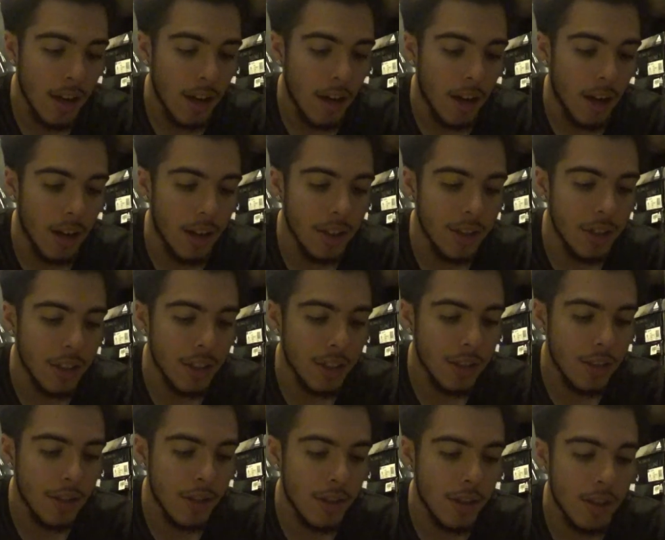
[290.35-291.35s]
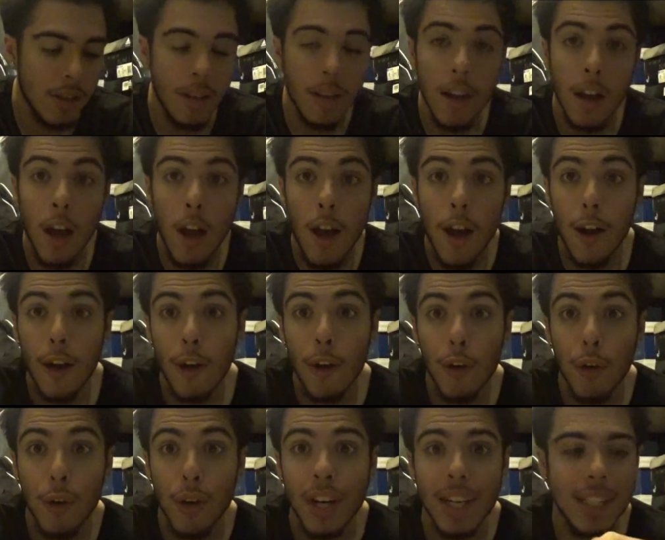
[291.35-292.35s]
are just
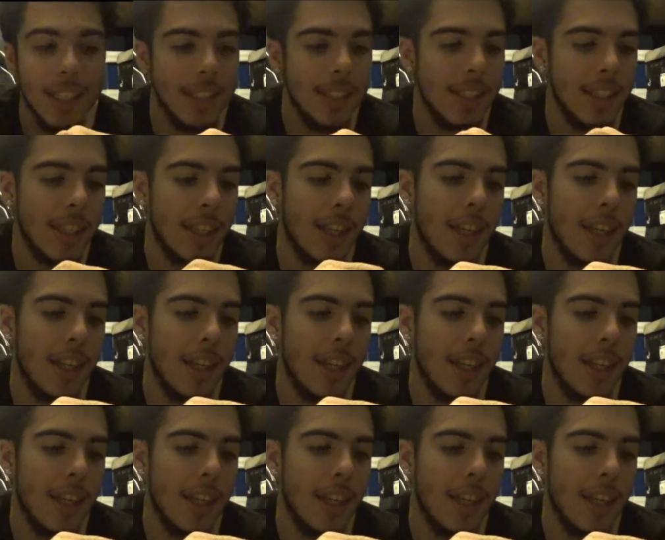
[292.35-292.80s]
crazy.